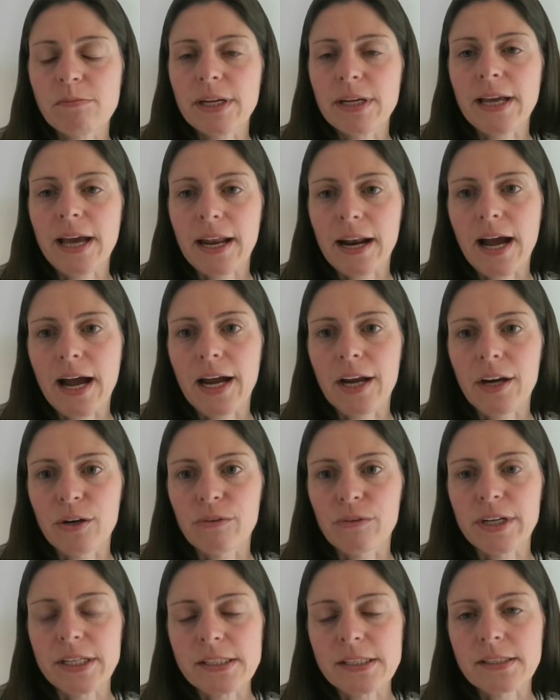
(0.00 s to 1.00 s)
be at
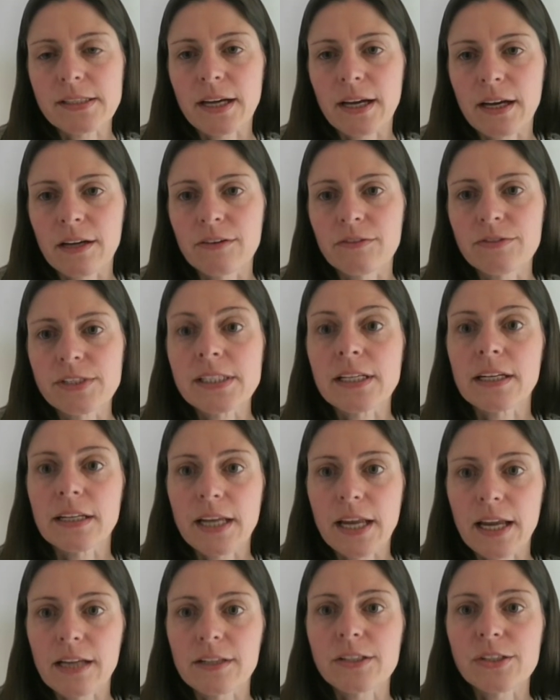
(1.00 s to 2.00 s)
higher risk of skin
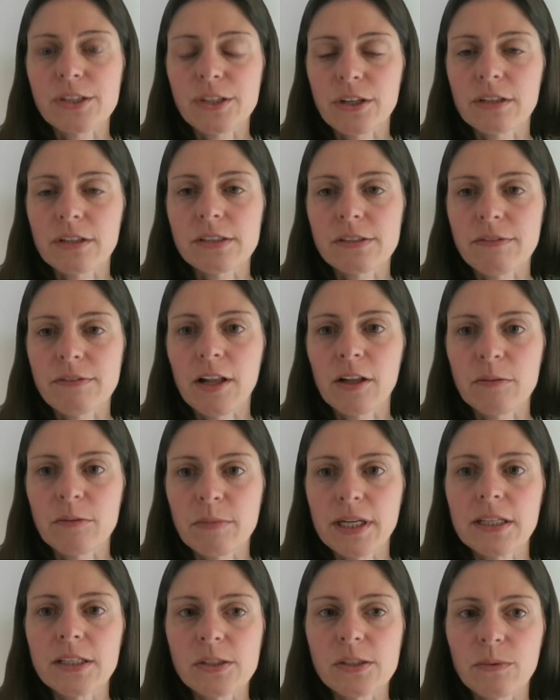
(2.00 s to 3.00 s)
cancer
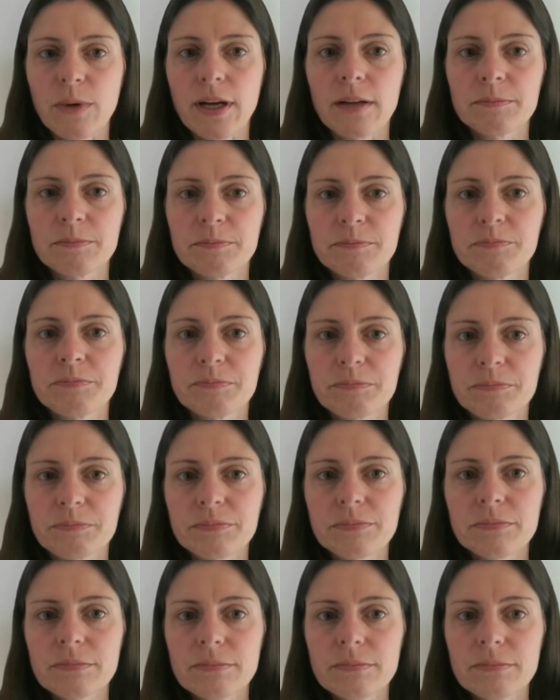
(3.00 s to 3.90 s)
development as well. So